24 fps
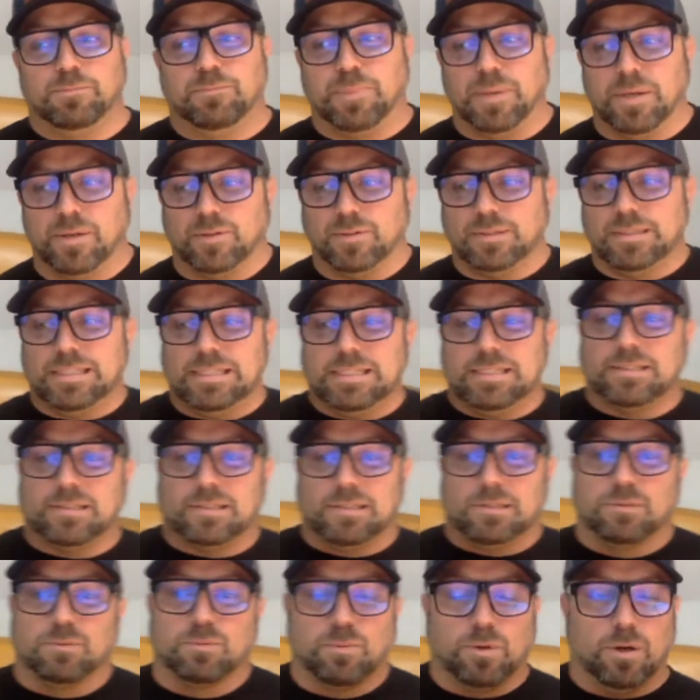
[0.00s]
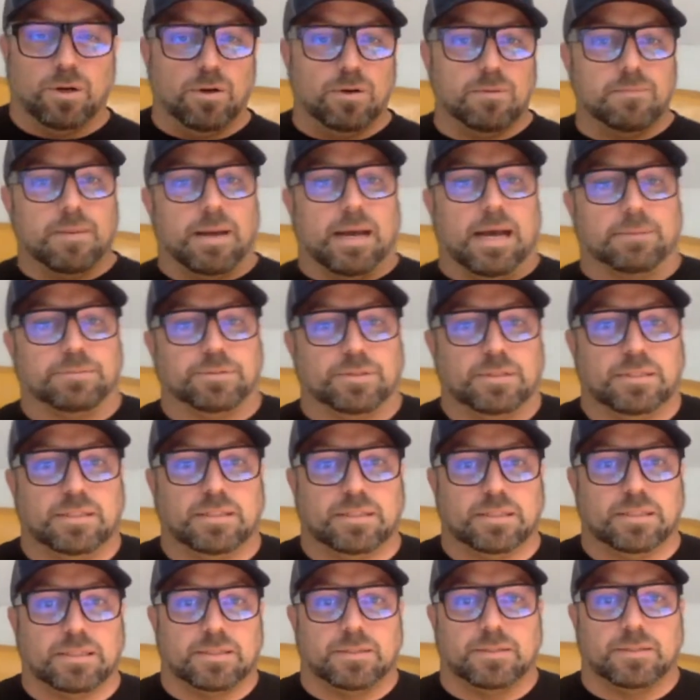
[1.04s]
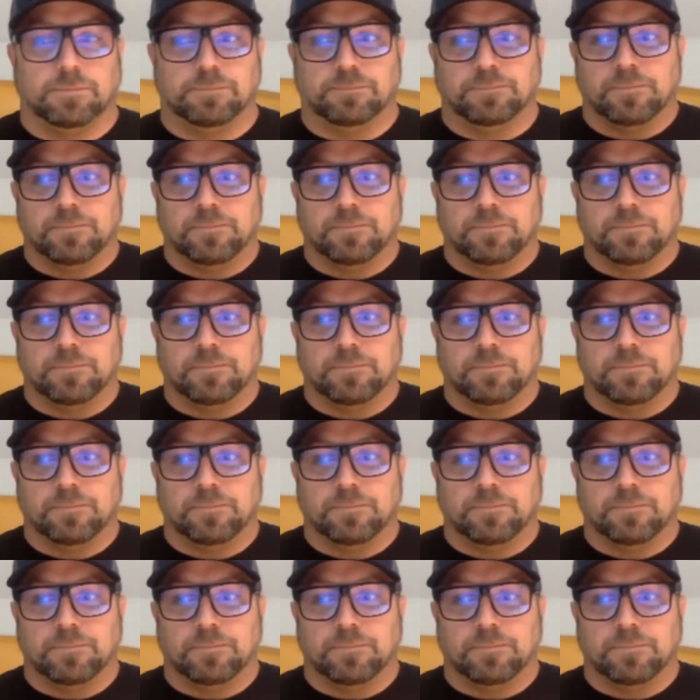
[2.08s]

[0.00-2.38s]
build these little roadmaps, or these little,